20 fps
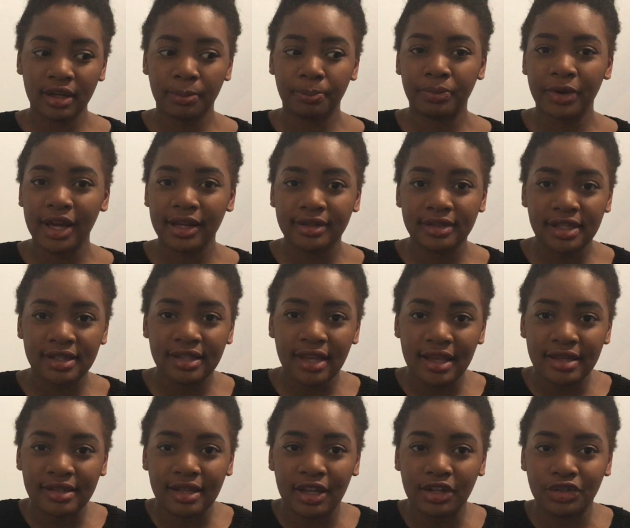practice
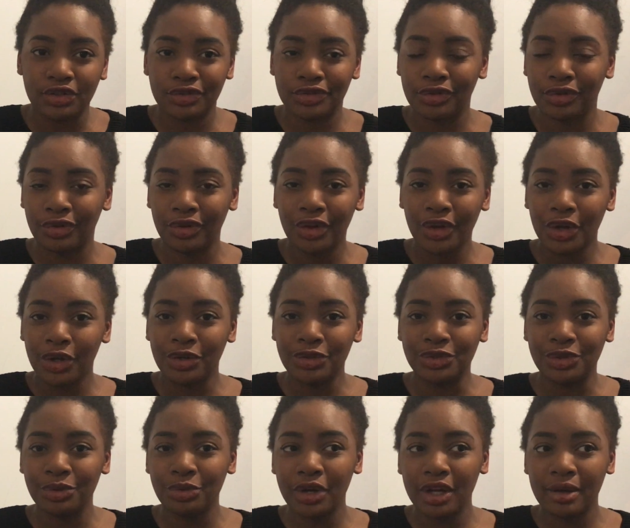essay to
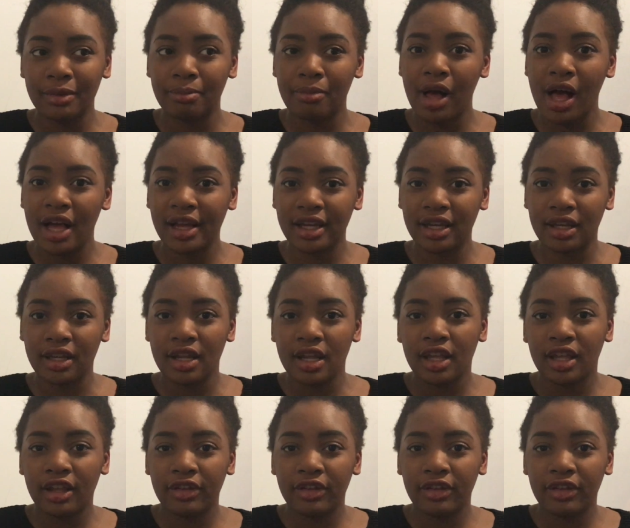do it, mark it.